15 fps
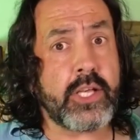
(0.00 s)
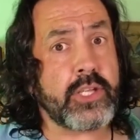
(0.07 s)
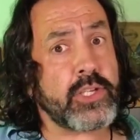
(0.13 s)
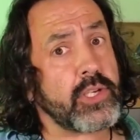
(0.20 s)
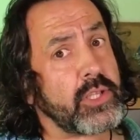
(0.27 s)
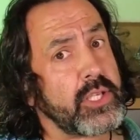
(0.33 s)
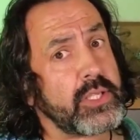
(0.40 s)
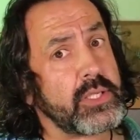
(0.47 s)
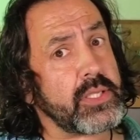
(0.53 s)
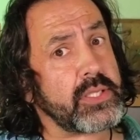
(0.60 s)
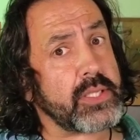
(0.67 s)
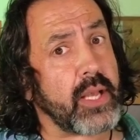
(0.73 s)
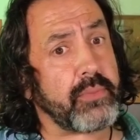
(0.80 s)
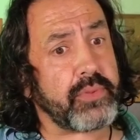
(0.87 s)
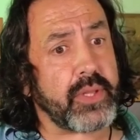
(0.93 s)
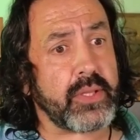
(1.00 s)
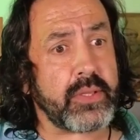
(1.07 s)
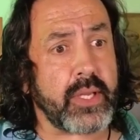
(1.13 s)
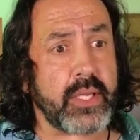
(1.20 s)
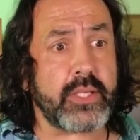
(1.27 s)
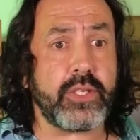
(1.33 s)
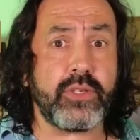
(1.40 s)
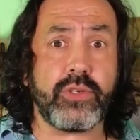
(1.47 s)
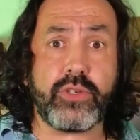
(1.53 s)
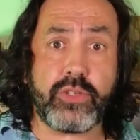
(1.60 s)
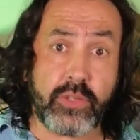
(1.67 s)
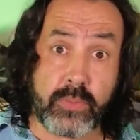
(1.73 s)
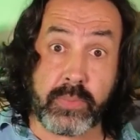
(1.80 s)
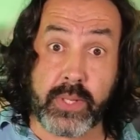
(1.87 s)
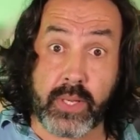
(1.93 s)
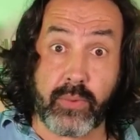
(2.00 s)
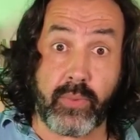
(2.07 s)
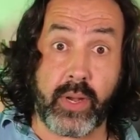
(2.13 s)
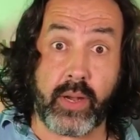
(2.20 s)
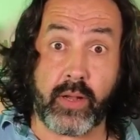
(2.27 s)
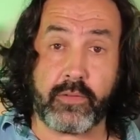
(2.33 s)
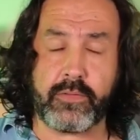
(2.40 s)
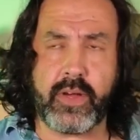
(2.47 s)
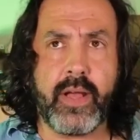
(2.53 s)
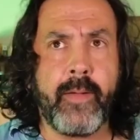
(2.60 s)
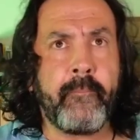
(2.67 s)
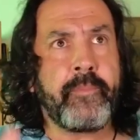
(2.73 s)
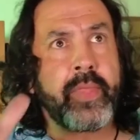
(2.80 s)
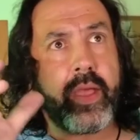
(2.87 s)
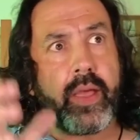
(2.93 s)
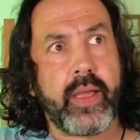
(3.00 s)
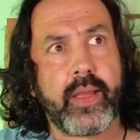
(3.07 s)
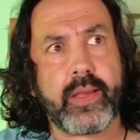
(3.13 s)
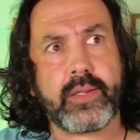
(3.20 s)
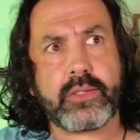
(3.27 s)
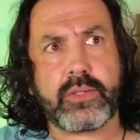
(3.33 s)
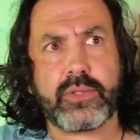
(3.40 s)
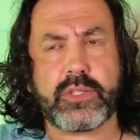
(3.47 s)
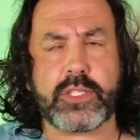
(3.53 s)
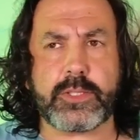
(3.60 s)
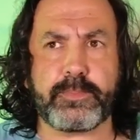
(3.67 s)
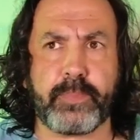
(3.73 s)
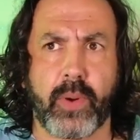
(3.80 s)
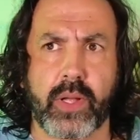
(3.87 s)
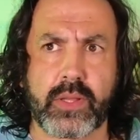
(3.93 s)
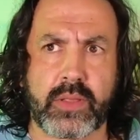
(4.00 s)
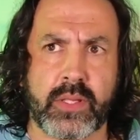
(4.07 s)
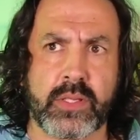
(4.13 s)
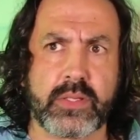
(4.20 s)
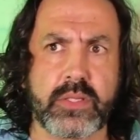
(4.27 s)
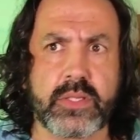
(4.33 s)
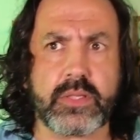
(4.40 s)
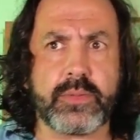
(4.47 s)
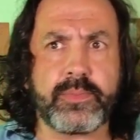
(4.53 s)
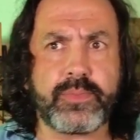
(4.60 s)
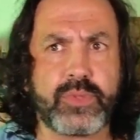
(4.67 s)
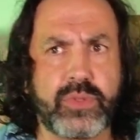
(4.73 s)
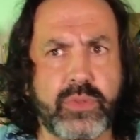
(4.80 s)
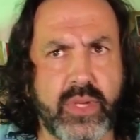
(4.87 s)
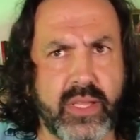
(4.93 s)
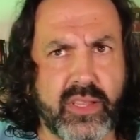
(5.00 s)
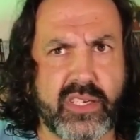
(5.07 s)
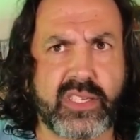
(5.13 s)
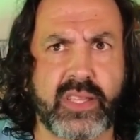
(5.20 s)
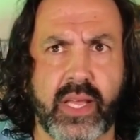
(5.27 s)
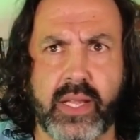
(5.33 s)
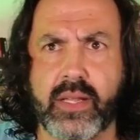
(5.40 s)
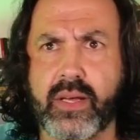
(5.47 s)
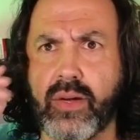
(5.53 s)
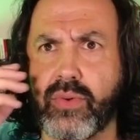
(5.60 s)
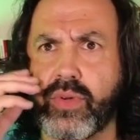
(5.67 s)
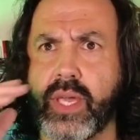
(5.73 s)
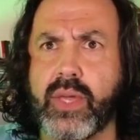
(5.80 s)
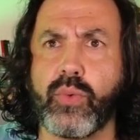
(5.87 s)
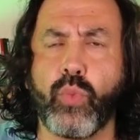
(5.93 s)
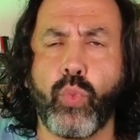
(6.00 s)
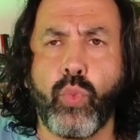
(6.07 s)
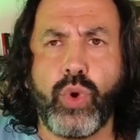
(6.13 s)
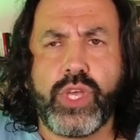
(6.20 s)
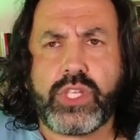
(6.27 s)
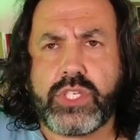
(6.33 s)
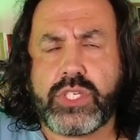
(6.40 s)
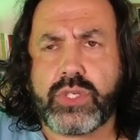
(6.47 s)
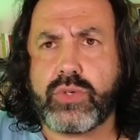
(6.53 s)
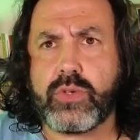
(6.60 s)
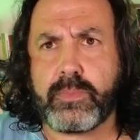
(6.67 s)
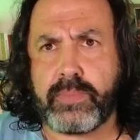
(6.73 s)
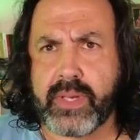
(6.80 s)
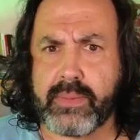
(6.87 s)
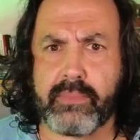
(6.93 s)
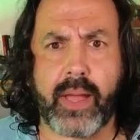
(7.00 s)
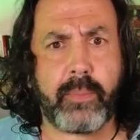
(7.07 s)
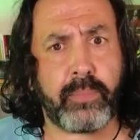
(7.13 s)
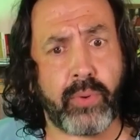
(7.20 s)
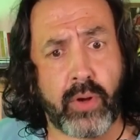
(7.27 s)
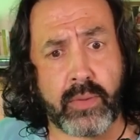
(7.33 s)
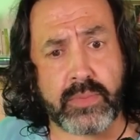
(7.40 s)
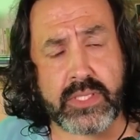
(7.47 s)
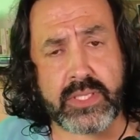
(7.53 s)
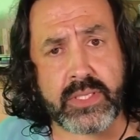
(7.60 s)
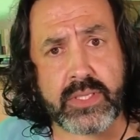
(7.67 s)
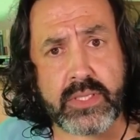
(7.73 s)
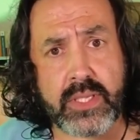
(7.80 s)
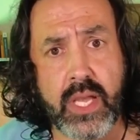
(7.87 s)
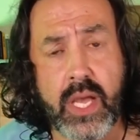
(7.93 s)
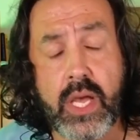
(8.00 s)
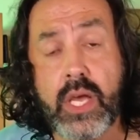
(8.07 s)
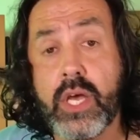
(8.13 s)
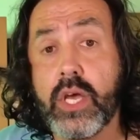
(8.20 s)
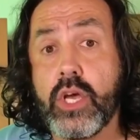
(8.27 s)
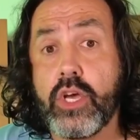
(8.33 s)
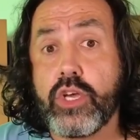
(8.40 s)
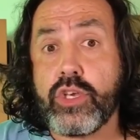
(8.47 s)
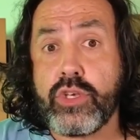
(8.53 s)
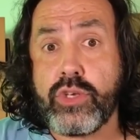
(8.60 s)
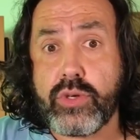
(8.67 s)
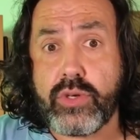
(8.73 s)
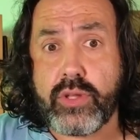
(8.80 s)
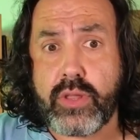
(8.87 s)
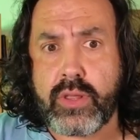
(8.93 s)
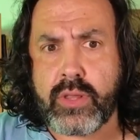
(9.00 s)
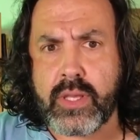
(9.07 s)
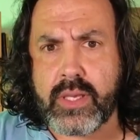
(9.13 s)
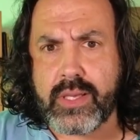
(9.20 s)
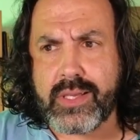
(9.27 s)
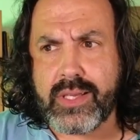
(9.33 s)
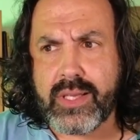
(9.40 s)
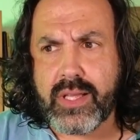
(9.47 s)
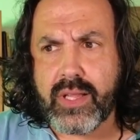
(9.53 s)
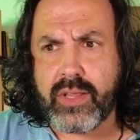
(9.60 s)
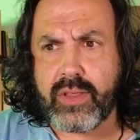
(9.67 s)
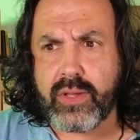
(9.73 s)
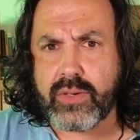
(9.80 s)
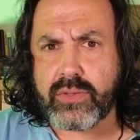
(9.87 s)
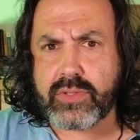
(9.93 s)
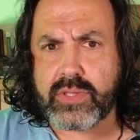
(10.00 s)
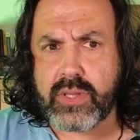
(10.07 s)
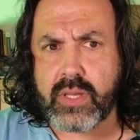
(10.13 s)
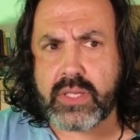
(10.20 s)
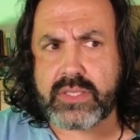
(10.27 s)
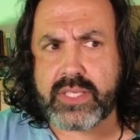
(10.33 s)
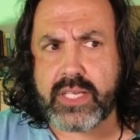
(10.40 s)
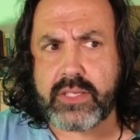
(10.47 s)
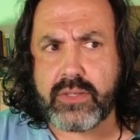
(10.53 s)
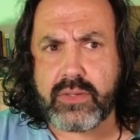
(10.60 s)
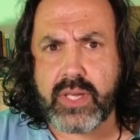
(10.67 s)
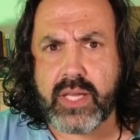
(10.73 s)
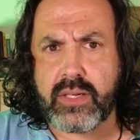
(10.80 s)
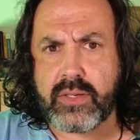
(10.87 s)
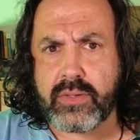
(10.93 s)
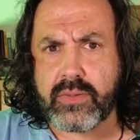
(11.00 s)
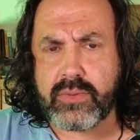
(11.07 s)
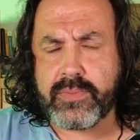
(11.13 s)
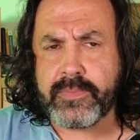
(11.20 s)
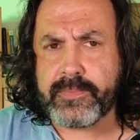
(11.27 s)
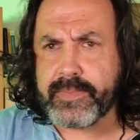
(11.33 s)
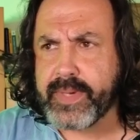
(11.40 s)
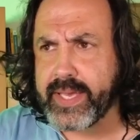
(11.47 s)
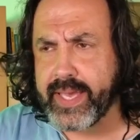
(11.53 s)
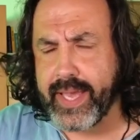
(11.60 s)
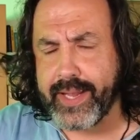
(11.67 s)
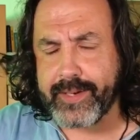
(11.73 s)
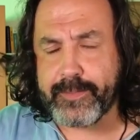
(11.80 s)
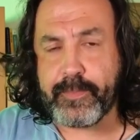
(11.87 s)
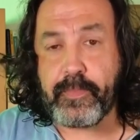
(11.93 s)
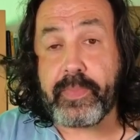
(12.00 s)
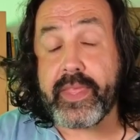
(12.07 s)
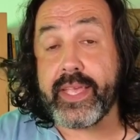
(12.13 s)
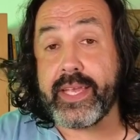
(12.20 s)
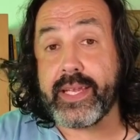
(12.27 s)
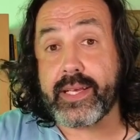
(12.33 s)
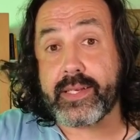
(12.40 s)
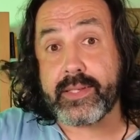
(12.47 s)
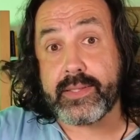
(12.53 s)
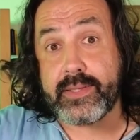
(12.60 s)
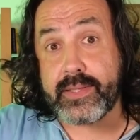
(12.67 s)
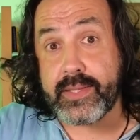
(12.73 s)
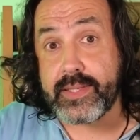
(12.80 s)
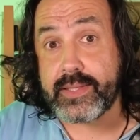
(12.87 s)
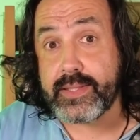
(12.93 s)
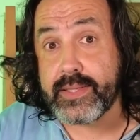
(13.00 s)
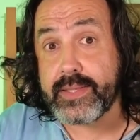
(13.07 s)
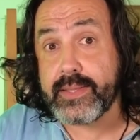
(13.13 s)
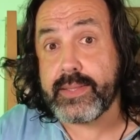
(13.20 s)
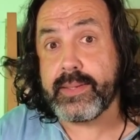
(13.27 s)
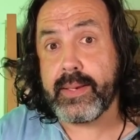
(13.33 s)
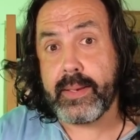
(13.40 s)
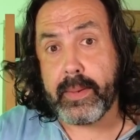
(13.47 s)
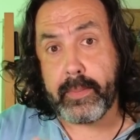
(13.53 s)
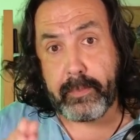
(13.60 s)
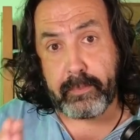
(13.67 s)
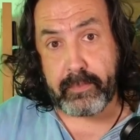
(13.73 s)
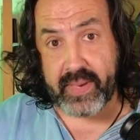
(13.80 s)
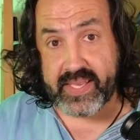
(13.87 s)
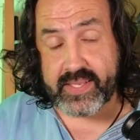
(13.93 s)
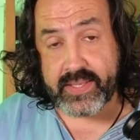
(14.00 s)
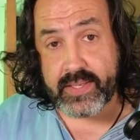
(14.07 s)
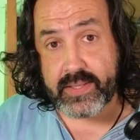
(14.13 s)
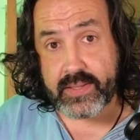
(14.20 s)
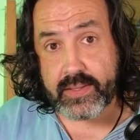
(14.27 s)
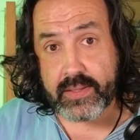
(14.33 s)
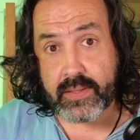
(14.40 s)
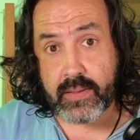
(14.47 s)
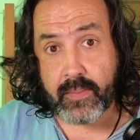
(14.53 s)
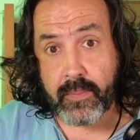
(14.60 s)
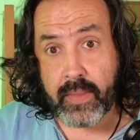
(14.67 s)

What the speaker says: So this is something that you should be aware of. And to spot this, to understand, okay, which could be my promises, you could think those things that you can do, again, in a consistent basis,